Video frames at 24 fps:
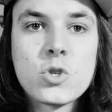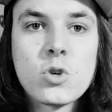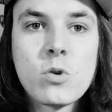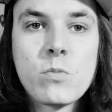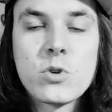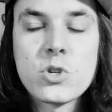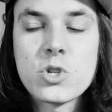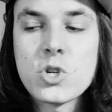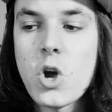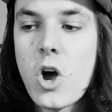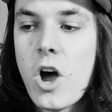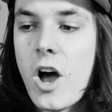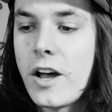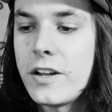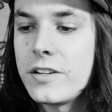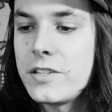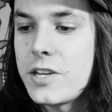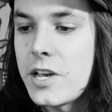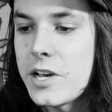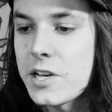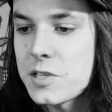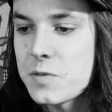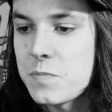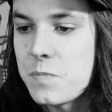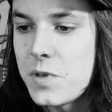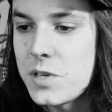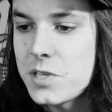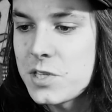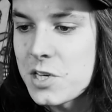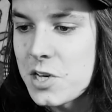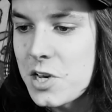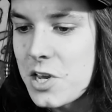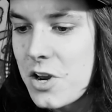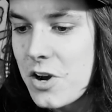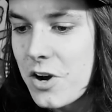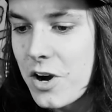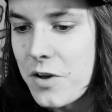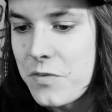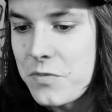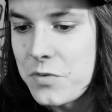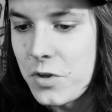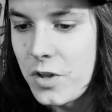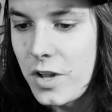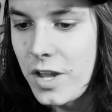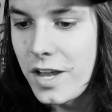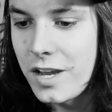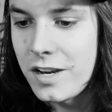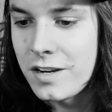so much context missing here, I
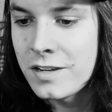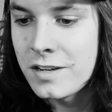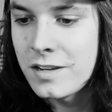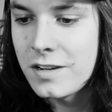feel like.